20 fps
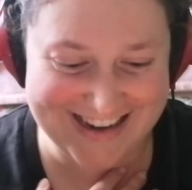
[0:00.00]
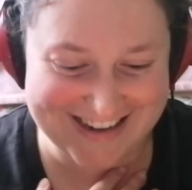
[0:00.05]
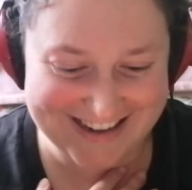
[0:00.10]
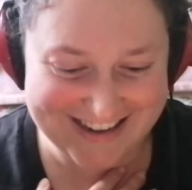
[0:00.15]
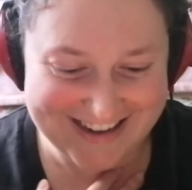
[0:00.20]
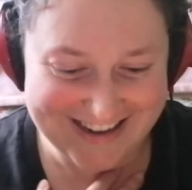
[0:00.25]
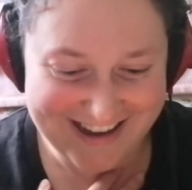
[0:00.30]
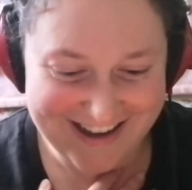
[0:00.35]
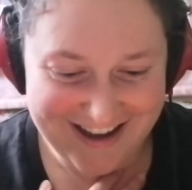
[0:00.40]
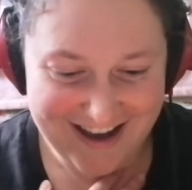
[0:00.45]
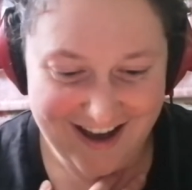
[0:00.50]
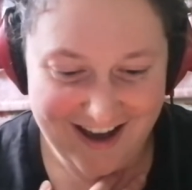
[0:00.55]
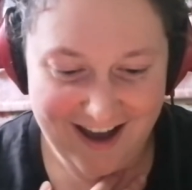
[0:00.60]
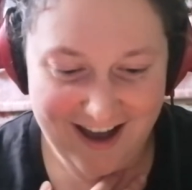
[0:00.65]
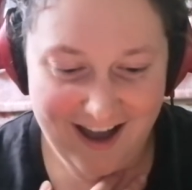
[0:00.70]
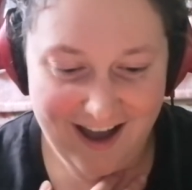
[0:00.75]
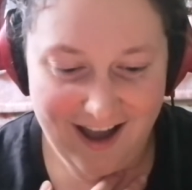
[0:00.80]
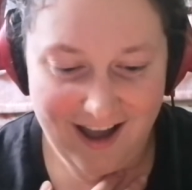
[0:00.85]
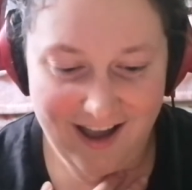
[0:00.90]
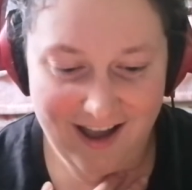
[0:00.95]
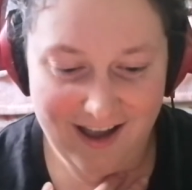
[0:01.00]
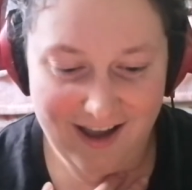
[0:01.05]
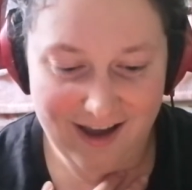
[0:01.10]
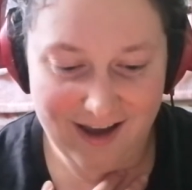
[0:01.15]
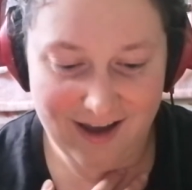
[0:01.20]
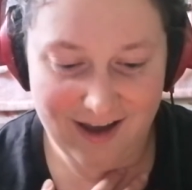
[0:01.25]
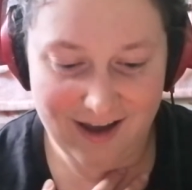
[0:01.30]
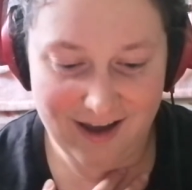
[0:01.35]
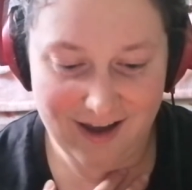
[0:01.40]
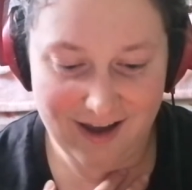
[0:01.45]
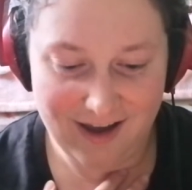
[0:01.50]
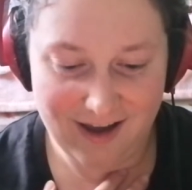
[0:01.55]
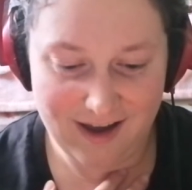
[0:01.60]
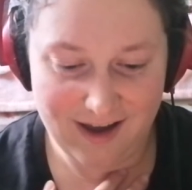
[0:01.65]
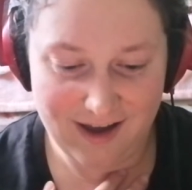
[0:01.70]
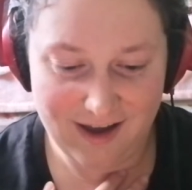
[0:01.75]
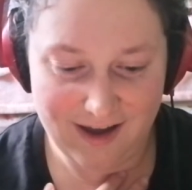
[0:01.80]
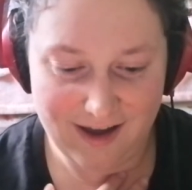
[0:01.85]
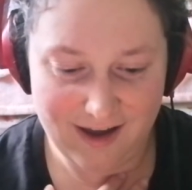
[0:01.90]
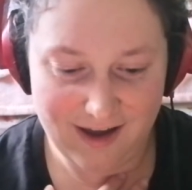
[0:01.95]

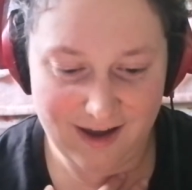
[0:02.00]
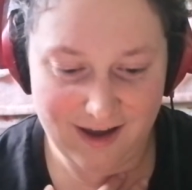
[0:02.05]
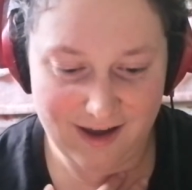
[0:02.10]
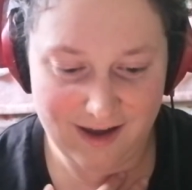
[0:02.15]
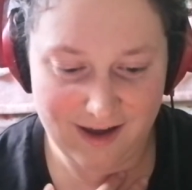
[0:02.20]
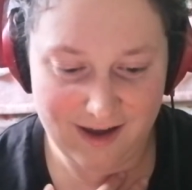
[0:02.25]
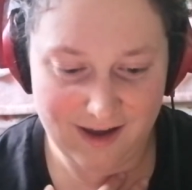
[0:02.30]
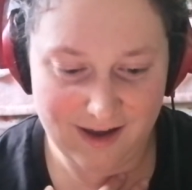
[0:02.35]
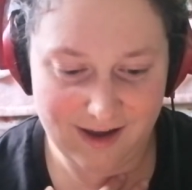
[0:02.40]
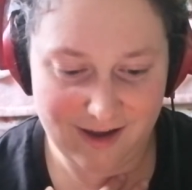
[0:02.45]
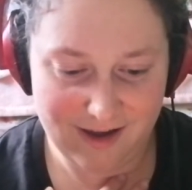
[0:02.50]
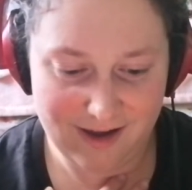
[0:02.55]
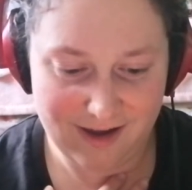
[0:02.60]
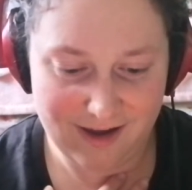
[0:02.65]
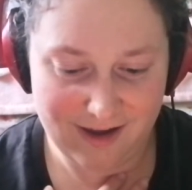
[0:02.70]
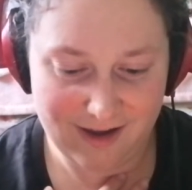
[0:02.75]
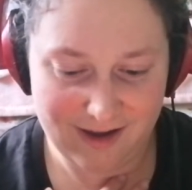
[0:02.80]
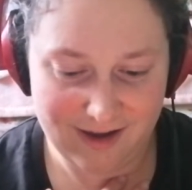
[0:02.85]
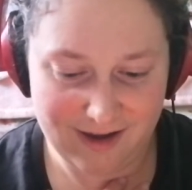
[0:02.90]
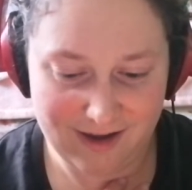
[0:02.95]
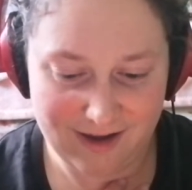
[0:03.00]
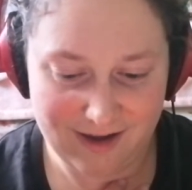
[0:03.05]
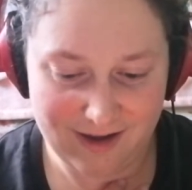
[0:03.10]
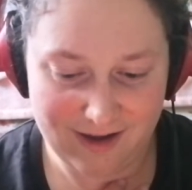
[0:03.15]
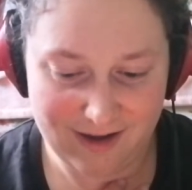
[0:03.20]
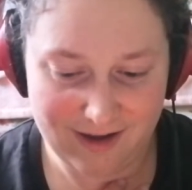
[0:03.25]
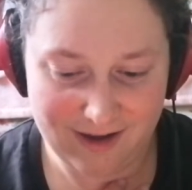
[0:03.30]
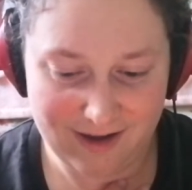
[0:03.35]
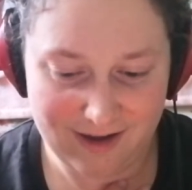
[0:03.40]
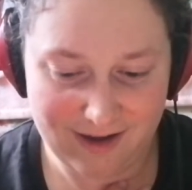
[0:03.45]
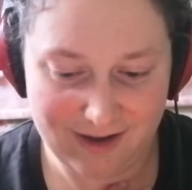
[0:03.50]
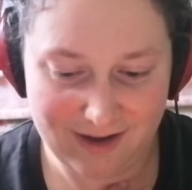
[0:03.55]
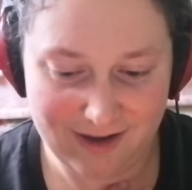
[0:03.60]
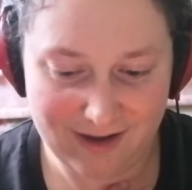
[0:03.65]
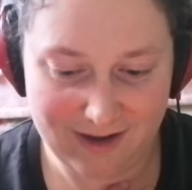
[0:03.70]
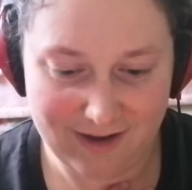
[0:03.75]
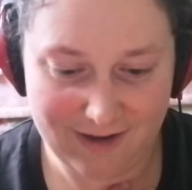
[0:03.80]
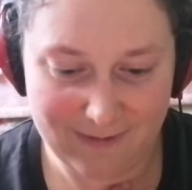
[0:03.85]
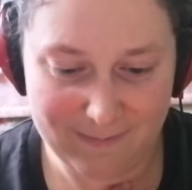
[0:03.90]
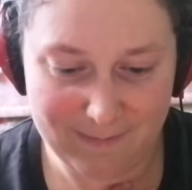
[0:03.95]

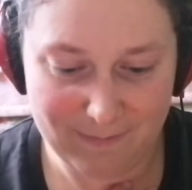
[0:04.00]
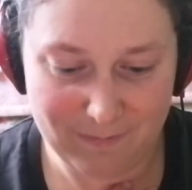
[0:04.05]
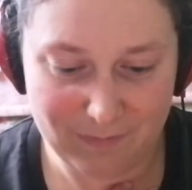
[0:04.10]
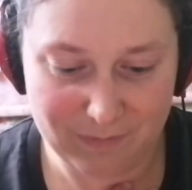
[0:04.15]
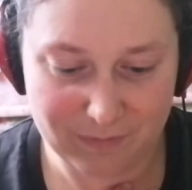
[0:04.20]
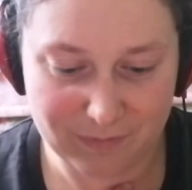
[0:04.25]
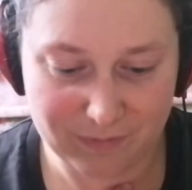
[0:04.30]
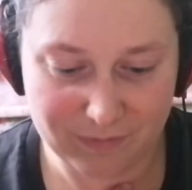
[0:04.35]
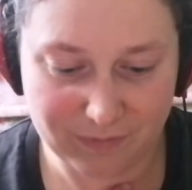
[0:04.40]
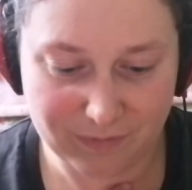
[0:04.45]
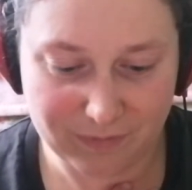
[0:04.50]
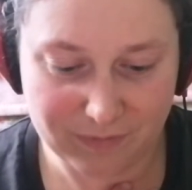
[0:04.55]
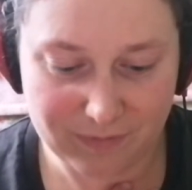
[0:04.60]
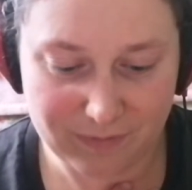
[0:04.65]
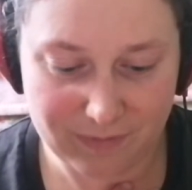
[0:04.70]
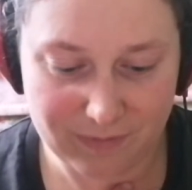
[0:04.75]
No one is speaking in this clip.